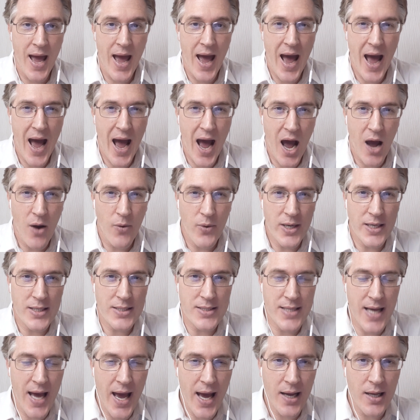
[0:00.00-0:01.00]
how
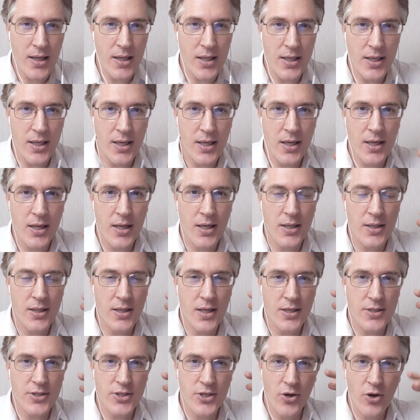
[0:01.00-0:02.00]
exactly
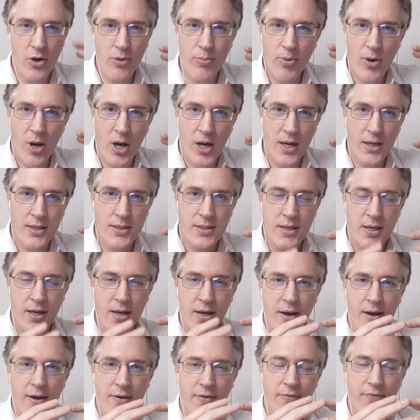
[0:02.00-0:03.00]
does your product
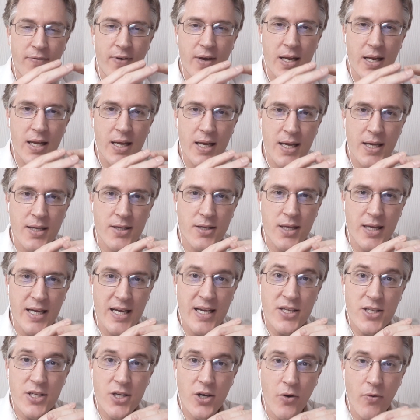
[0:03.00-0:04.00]
fit and
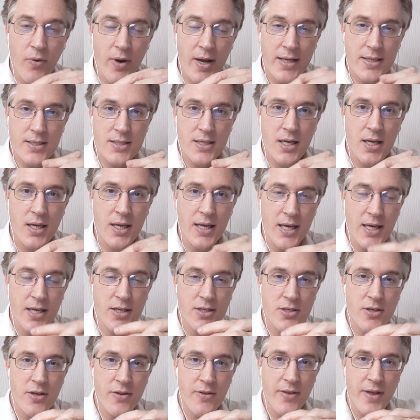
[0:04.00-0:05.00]
integrate
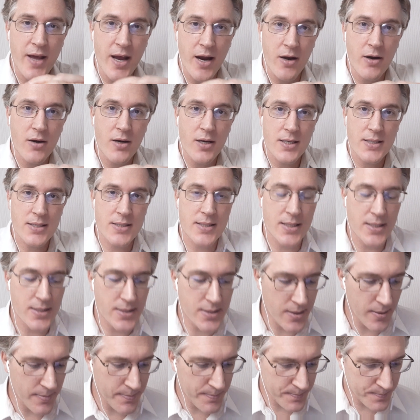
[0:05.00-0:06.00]
into their
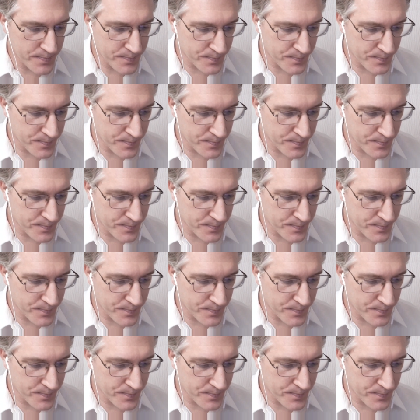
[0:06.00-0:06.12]
system.